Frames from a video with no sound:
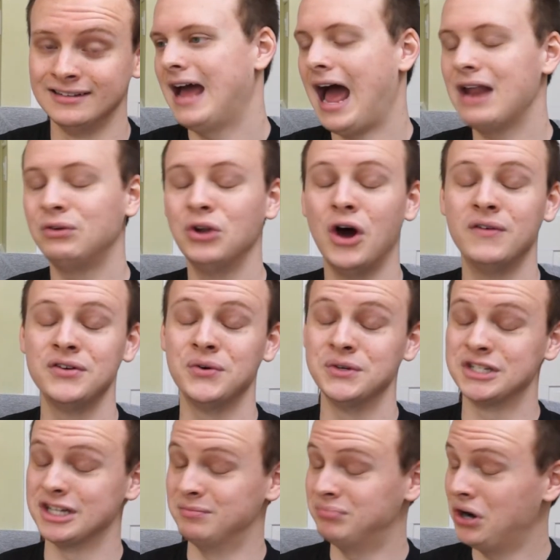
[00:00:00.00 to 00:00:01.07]
I don't know if it
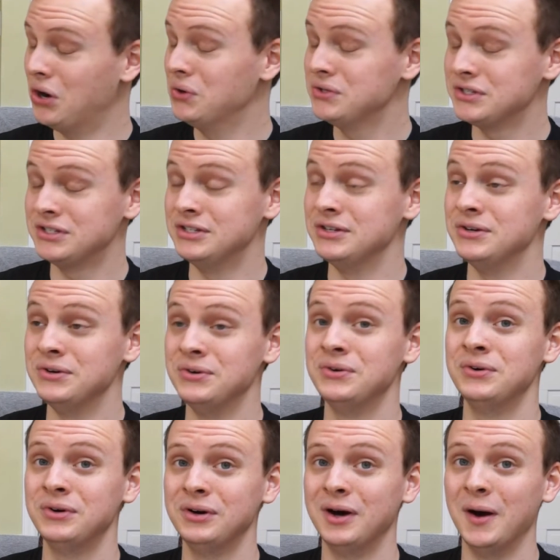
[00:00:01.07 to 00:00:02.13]
was supposed
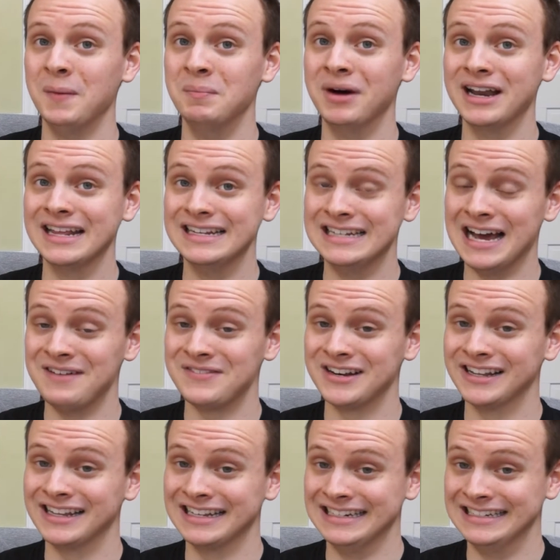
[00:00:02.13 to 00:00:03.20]
to, but it
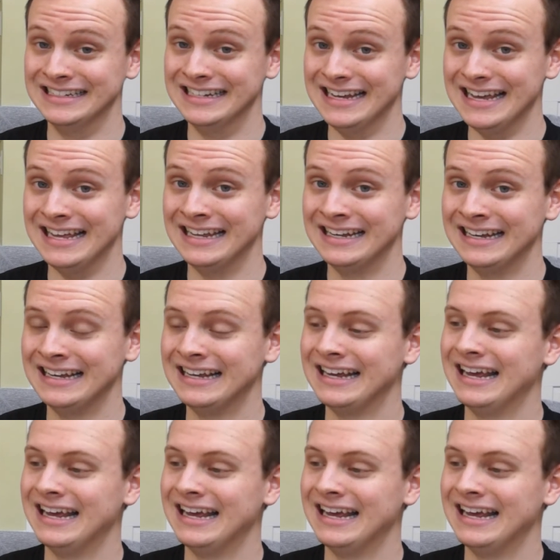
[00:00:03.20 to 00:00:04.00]
definitely did.